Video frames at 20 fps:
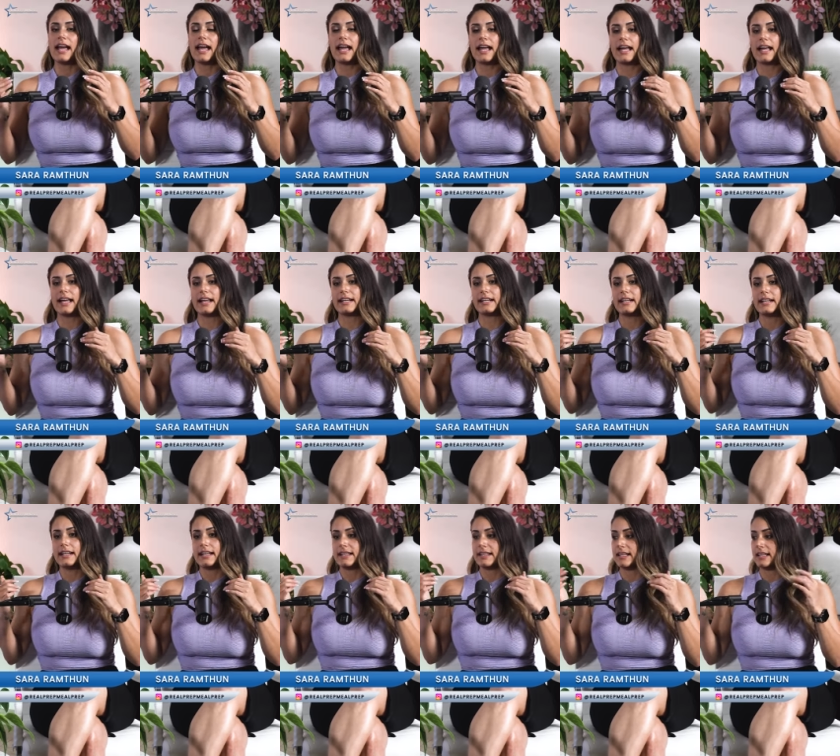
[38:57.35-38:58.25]
and
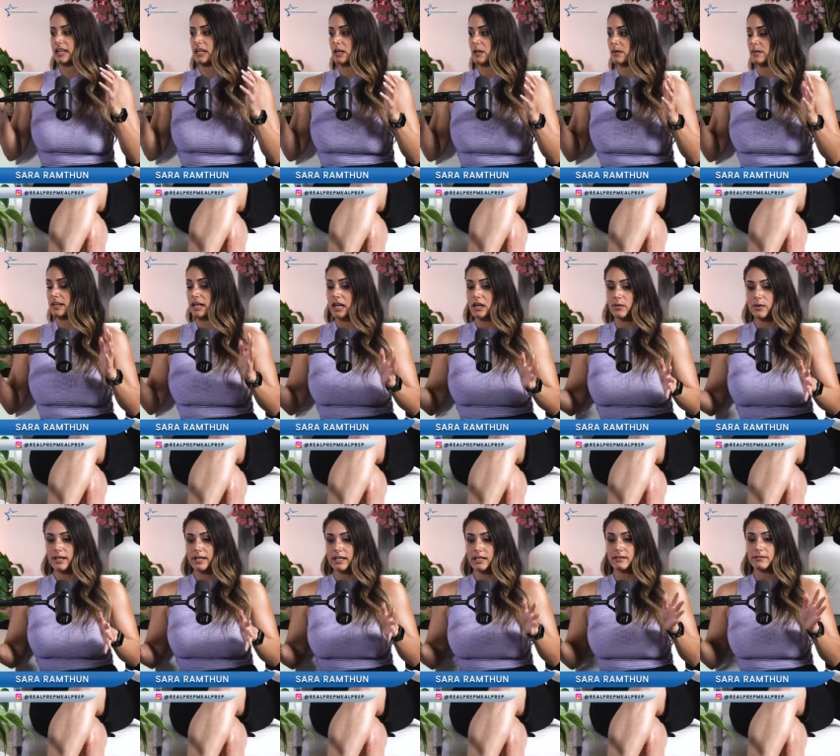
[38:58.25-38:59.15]
then I now
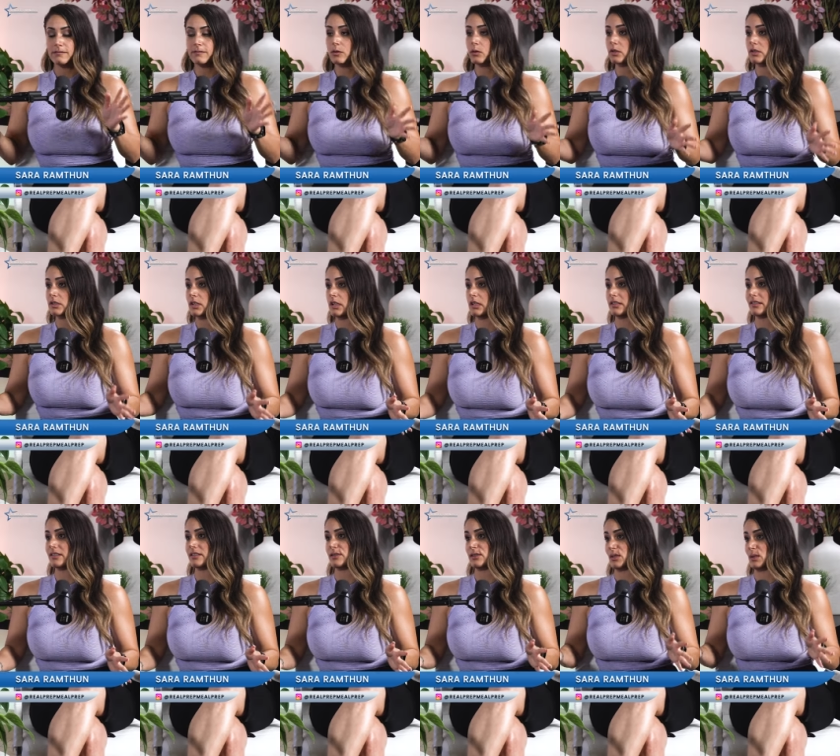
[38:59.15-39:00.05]
I have four
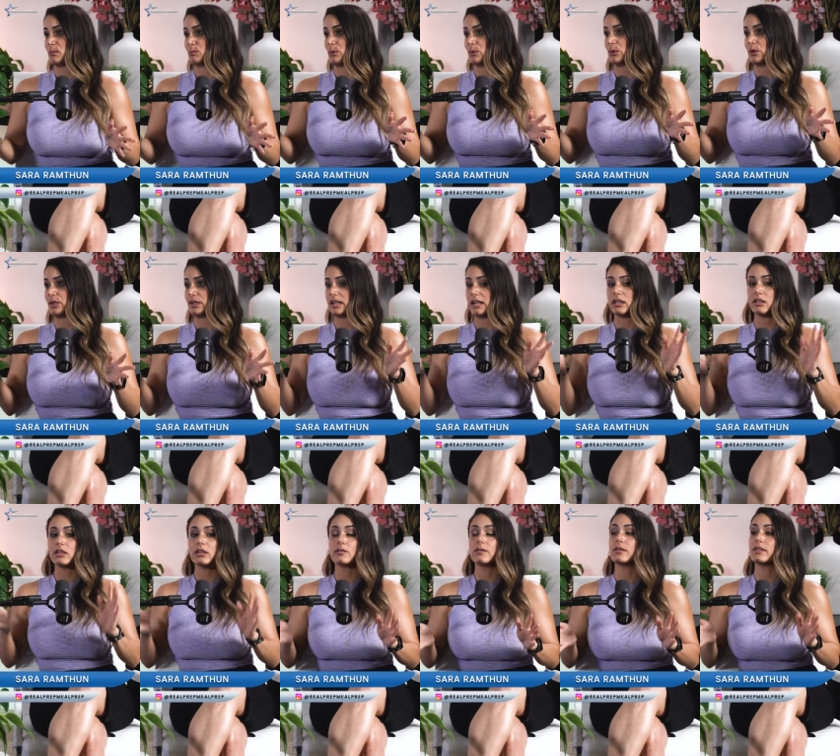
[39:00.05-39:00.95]
doctors on board that I
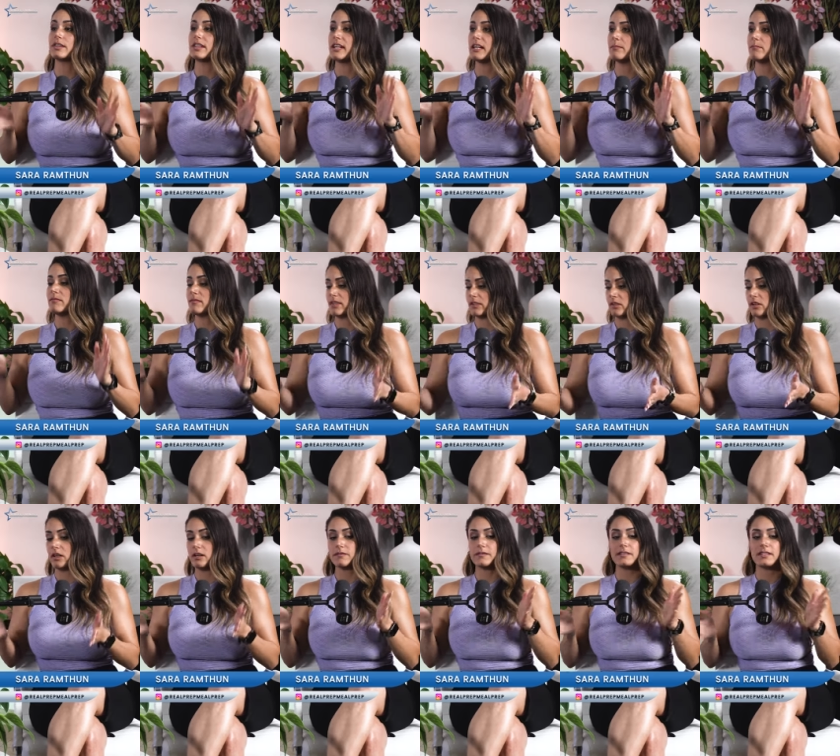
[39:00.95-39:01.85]
cook for them, their
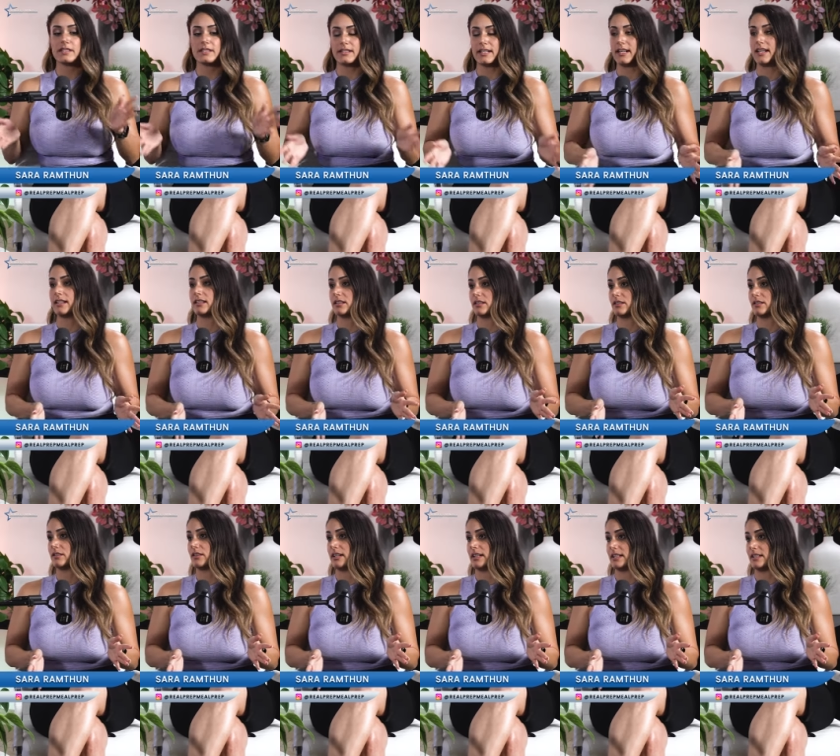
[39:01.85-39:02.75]
offices, and their
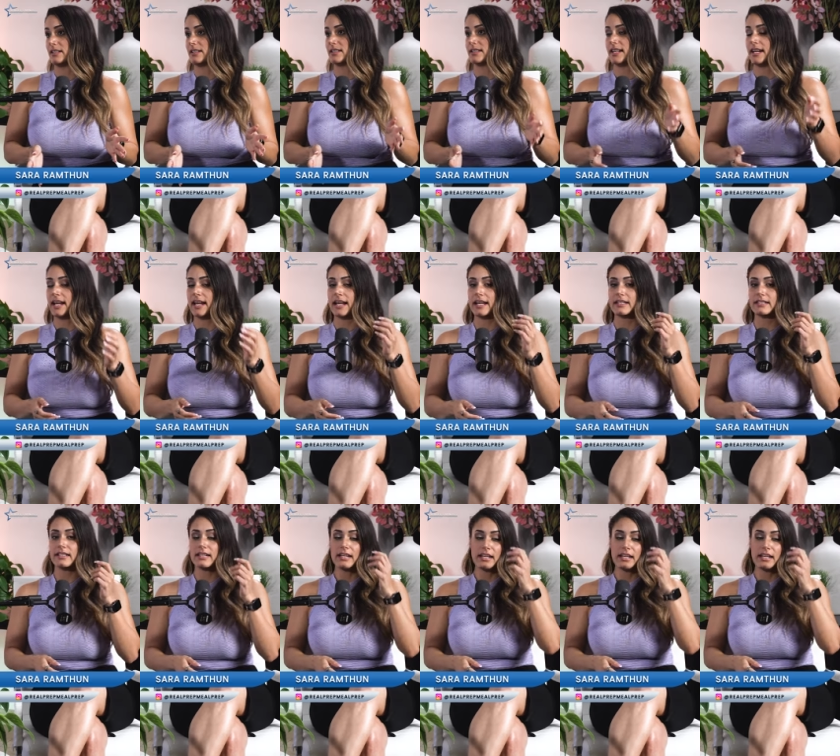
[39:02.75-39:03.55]
clients, and